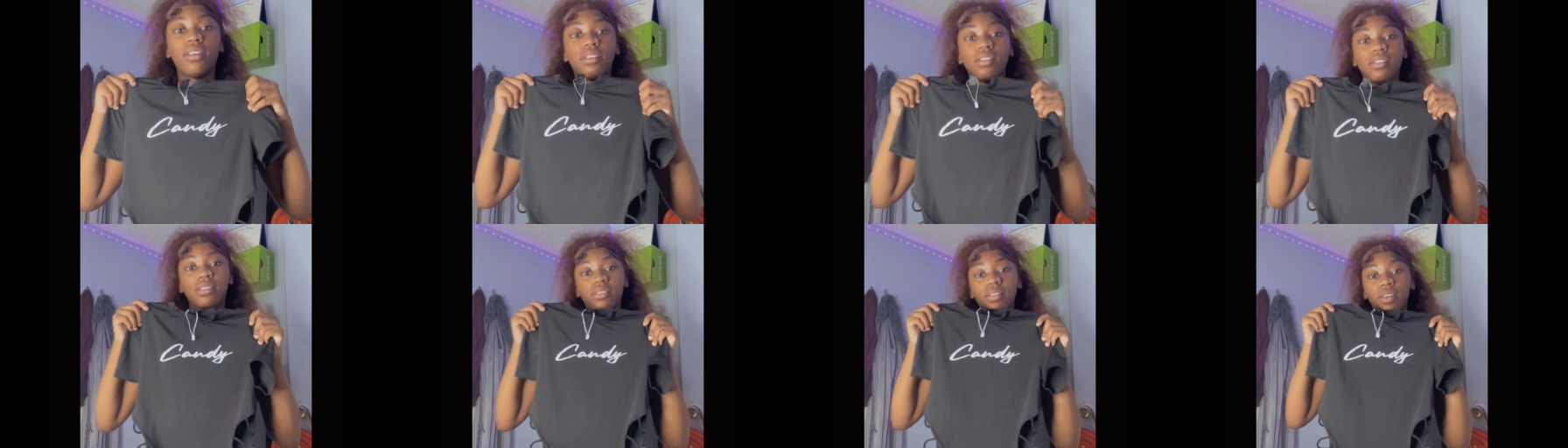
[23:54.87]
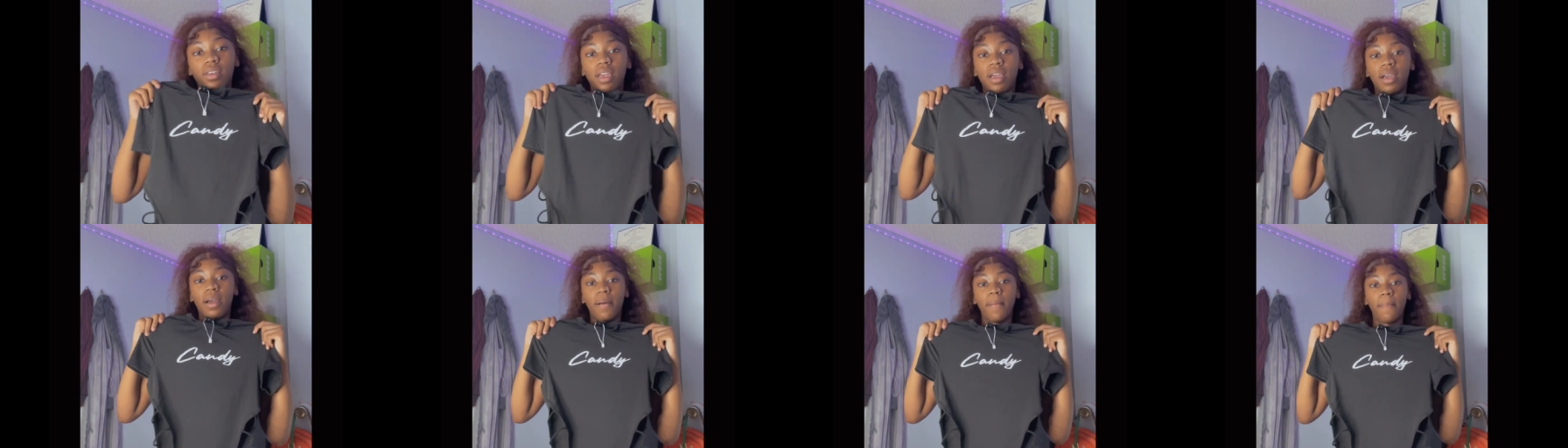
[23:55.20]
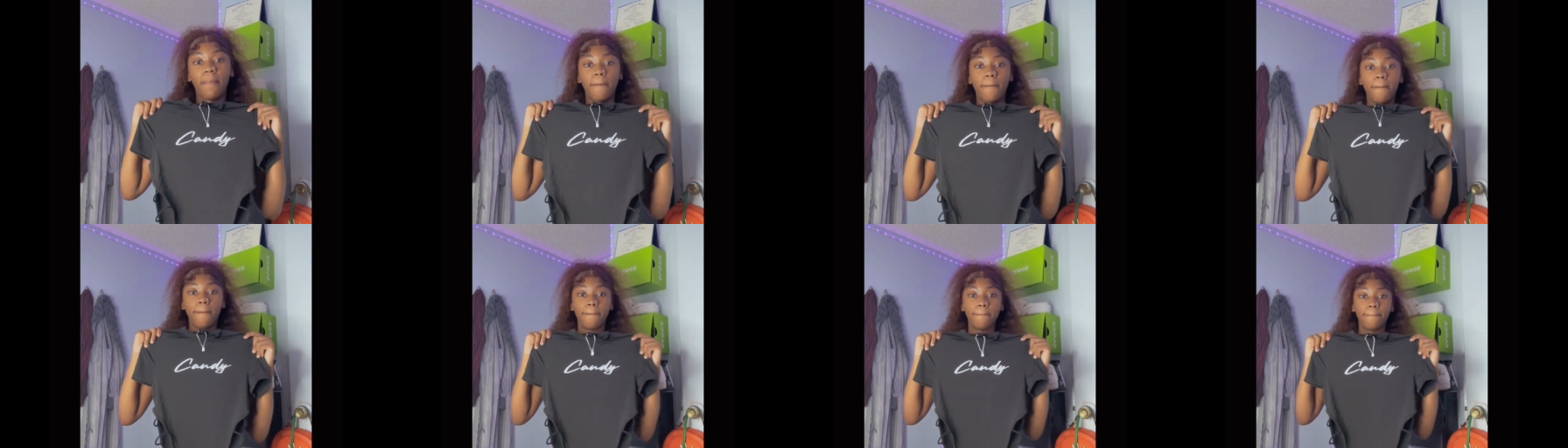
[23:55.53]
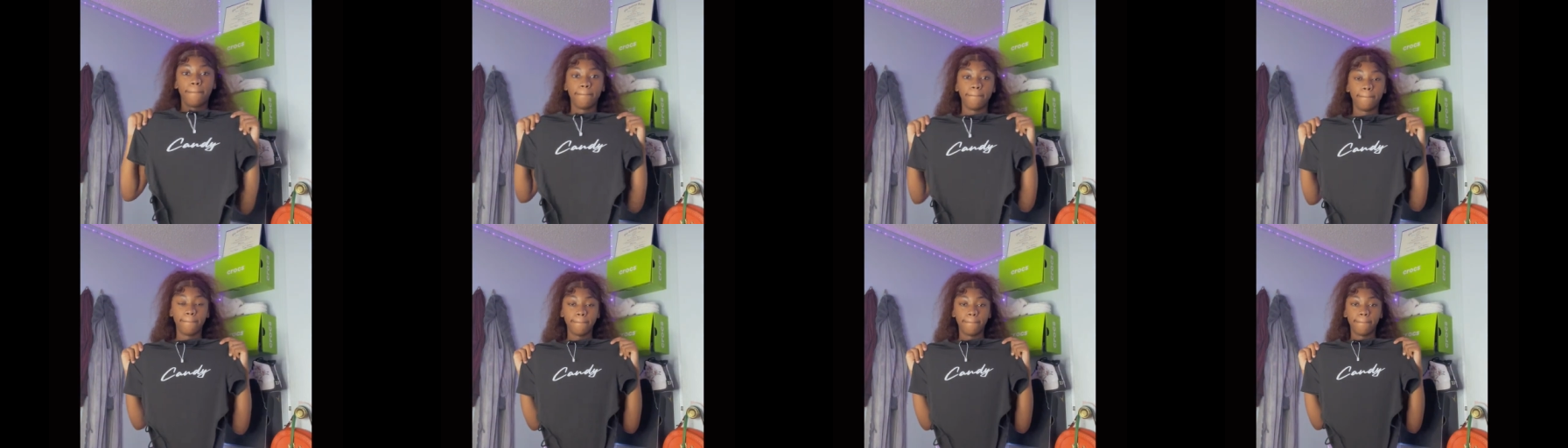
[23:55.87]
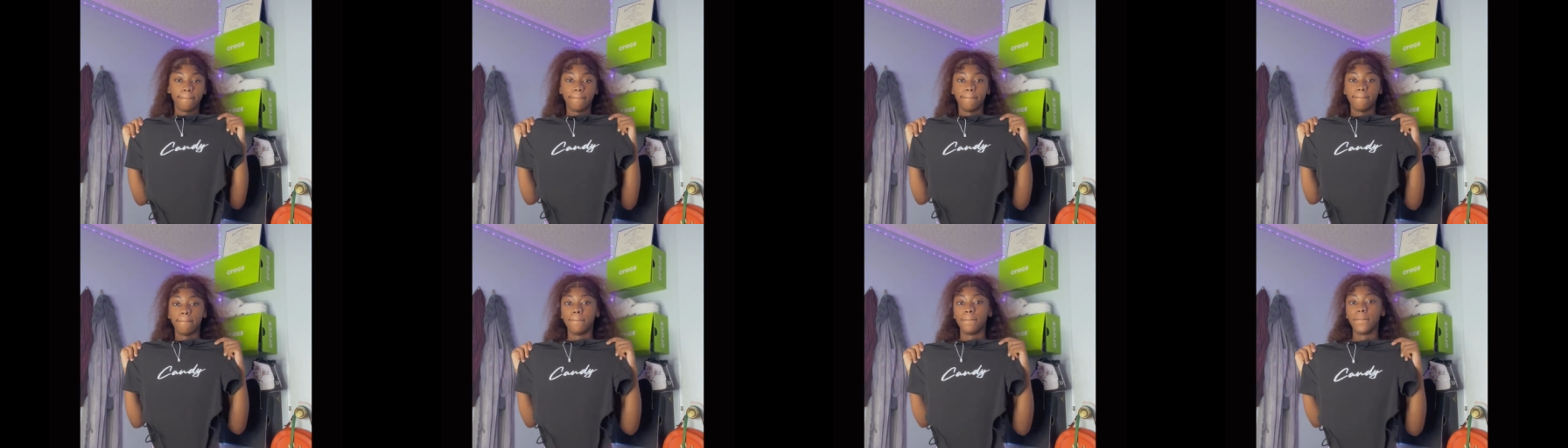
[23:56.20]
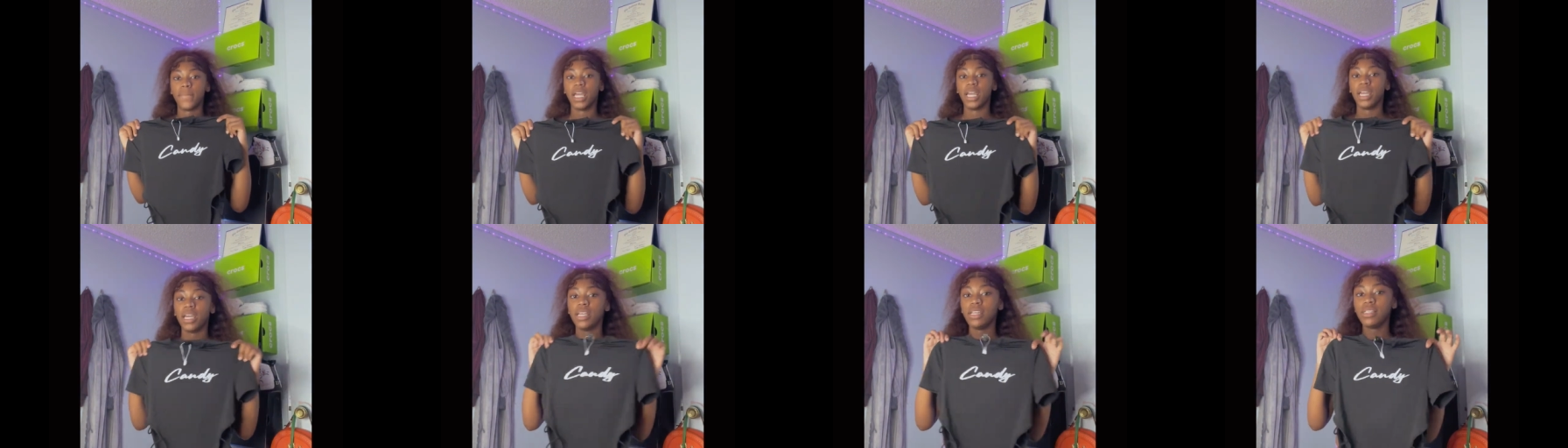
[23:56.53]
So yeah.
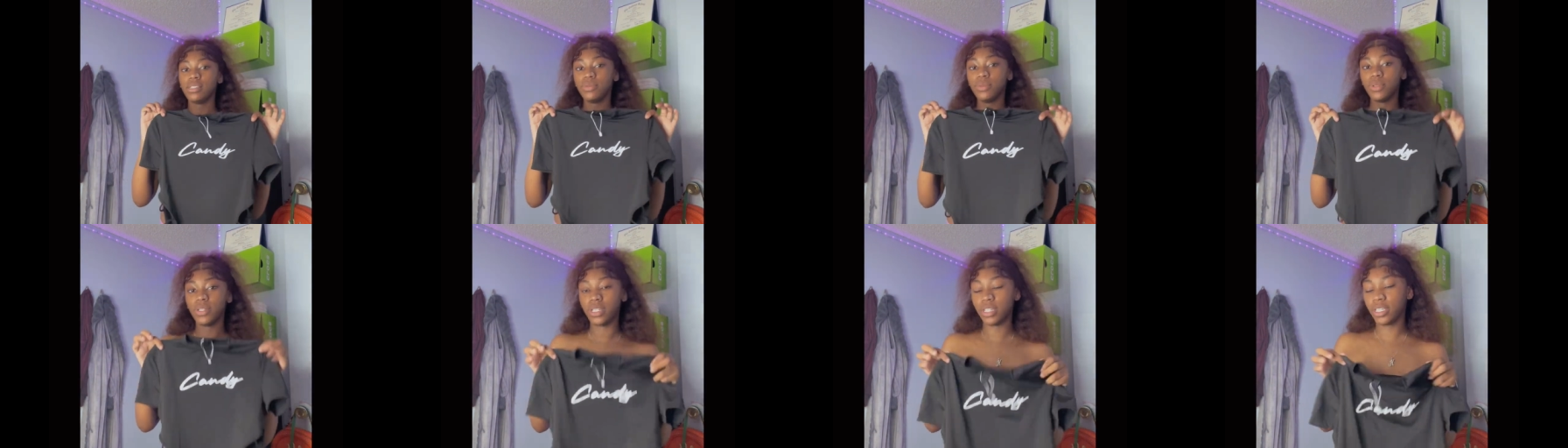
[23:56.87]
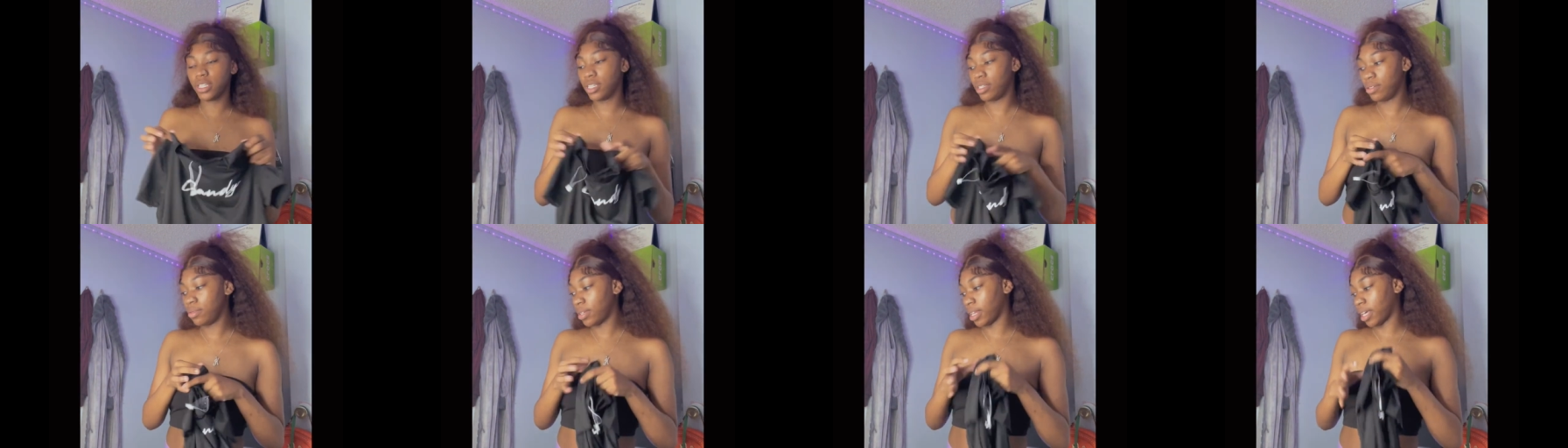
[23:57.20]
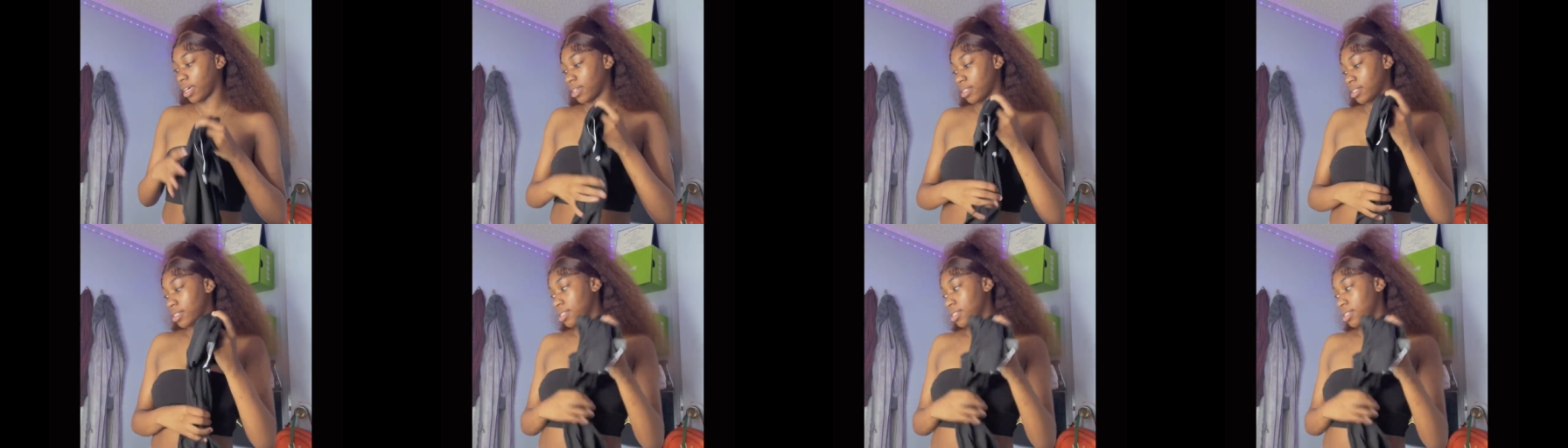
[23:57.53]
It's really cute now,